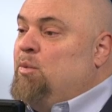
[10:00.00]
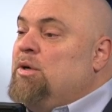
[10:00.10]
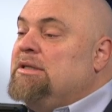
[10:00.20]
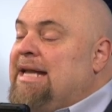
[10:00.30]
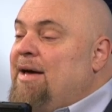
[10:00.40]

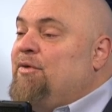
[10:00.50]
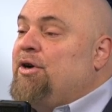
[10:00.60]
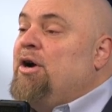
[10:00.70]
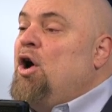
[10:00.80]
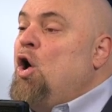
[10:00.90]
will
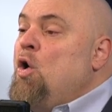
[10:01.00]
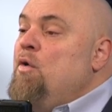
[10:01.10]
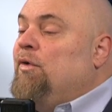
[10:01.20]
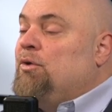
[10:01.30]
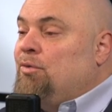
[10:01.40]
never
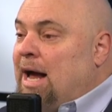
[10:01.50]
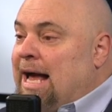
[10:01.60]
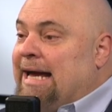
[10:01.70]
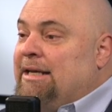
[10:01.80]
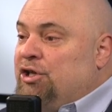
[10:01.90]

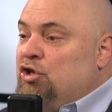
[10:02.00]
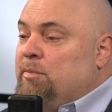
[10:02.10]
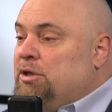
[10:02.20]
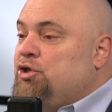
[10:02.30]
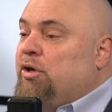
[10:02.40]
override
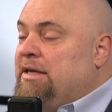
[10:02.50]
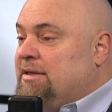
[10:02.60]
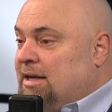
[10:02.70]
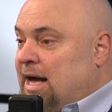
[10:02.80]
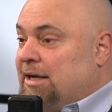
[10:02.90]
human choice
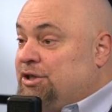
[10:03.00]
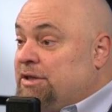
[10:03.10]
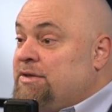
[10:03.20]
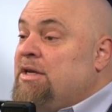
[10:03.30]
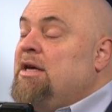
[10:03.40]
and
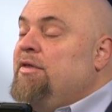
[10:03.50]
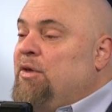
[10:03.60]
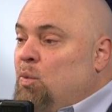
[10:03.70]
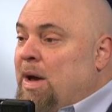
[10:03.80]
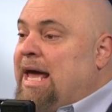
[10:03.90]
conscience
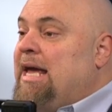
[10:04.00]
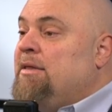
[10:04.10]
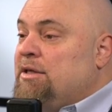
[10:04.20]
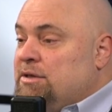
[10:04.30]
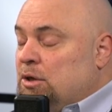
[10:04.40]
the way
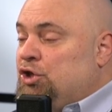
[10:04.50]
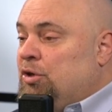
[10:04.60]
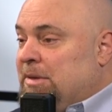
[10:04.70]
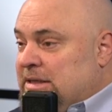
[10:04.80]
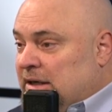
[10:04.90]
the social
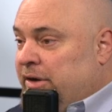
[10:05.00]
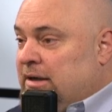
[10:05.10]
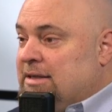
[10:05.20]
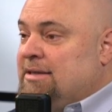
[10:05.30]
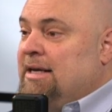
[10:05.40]

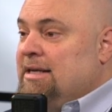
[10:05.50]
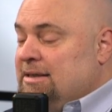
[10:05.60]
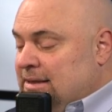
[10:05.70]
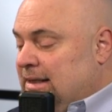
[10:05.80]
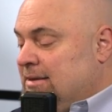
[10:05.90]
materialist
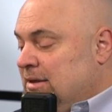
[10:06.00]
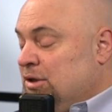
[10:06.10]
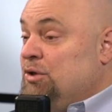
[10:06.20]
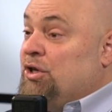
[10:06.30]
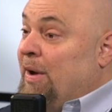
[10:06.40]
seeks to
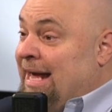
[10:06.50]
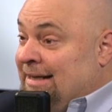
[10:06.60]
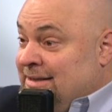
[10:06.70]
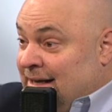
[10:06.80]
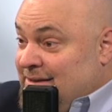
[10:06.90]
do so and
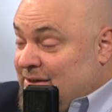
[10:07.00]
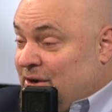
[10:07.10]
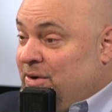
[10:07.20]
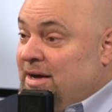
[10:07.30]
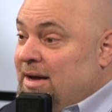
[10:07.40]
it does
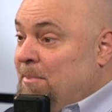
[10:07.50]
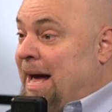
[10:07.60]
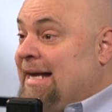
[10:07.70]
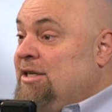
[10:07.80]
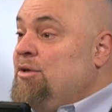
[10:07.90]
so
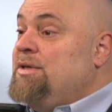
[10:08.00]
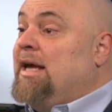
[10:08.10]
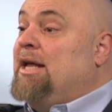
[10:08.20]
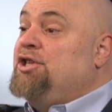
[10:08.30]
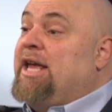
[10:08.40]
by
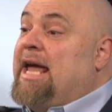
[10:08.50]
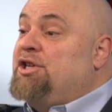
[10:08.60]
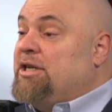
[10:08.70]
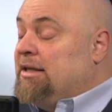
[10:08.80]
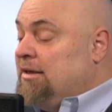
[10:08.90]
using
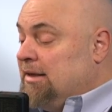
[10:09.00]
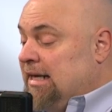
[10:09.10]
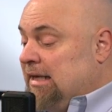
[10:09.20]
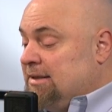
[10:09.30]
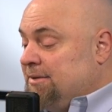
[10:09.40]
education on little
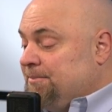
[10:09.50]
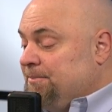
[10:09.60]
kids.